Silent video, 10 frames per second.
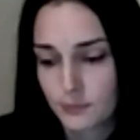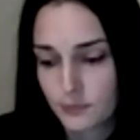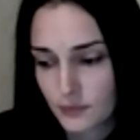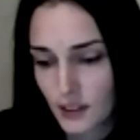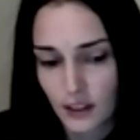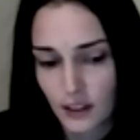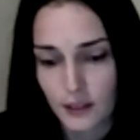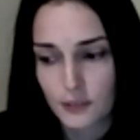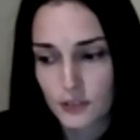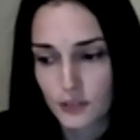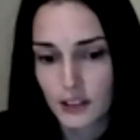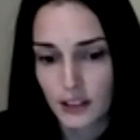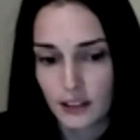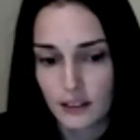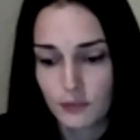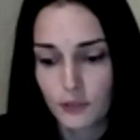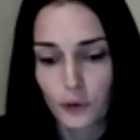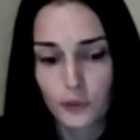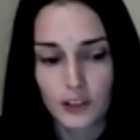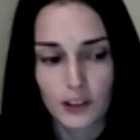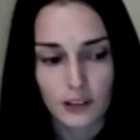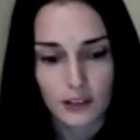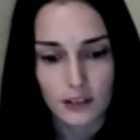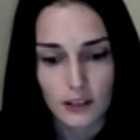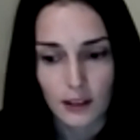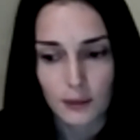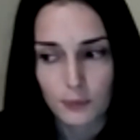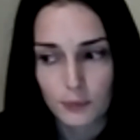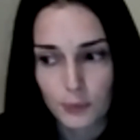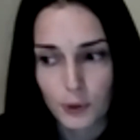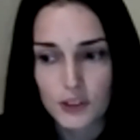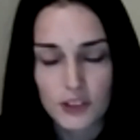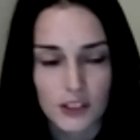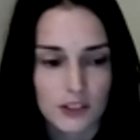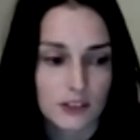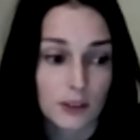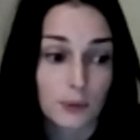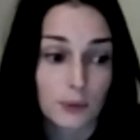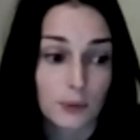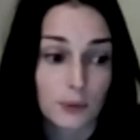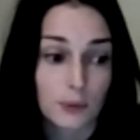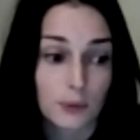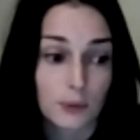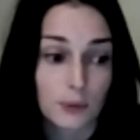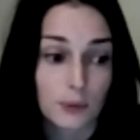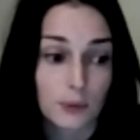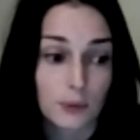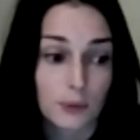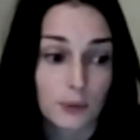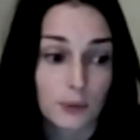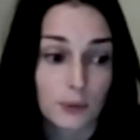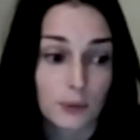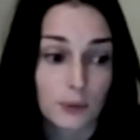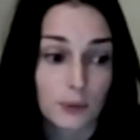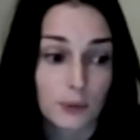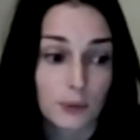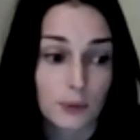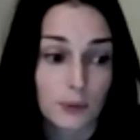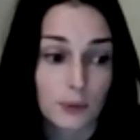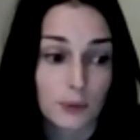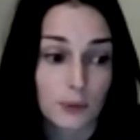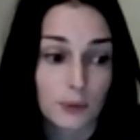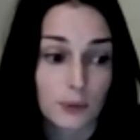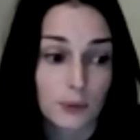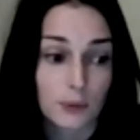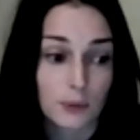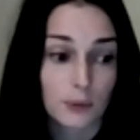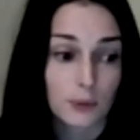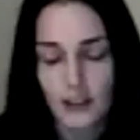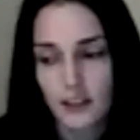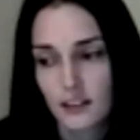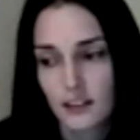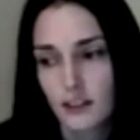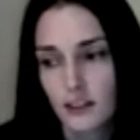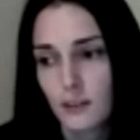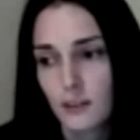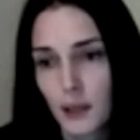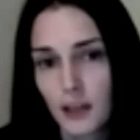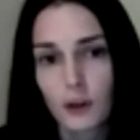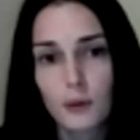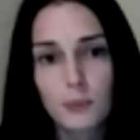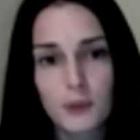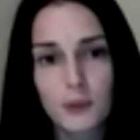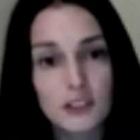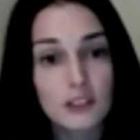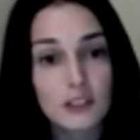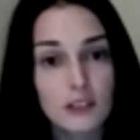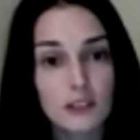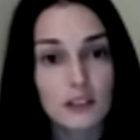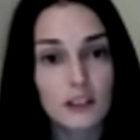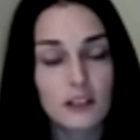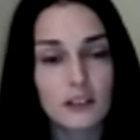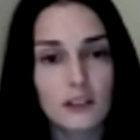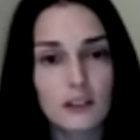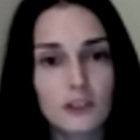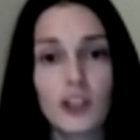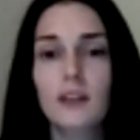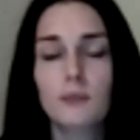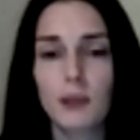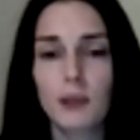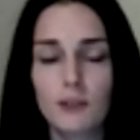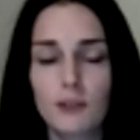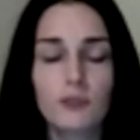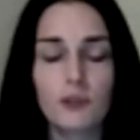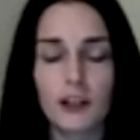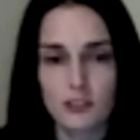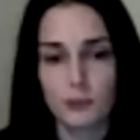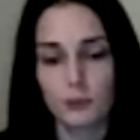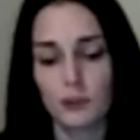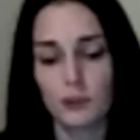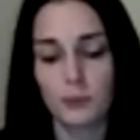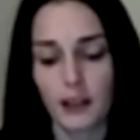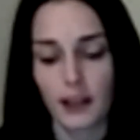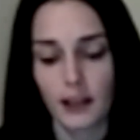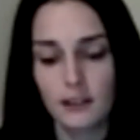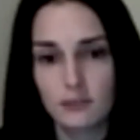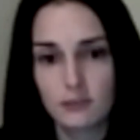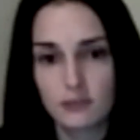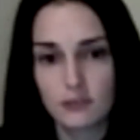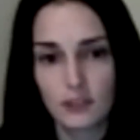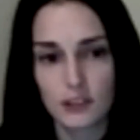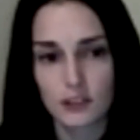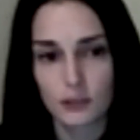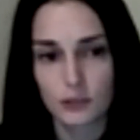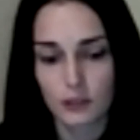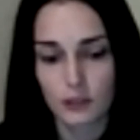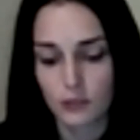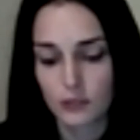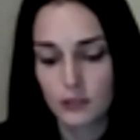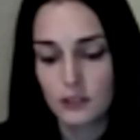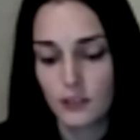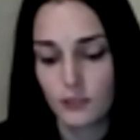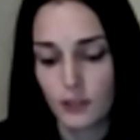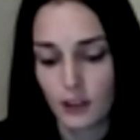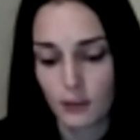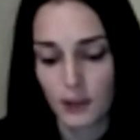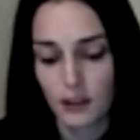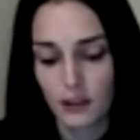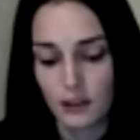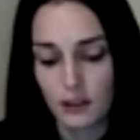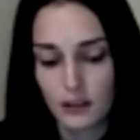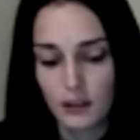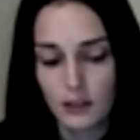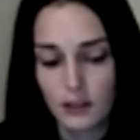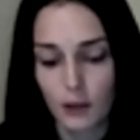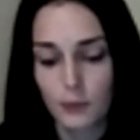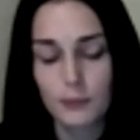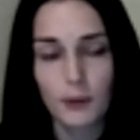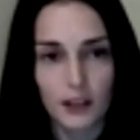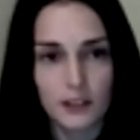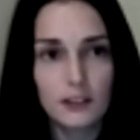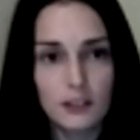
client was really involved in the process because they were living there during it with their kids. So I think, being open to being flexible with your plan is also good if you can be open-minded.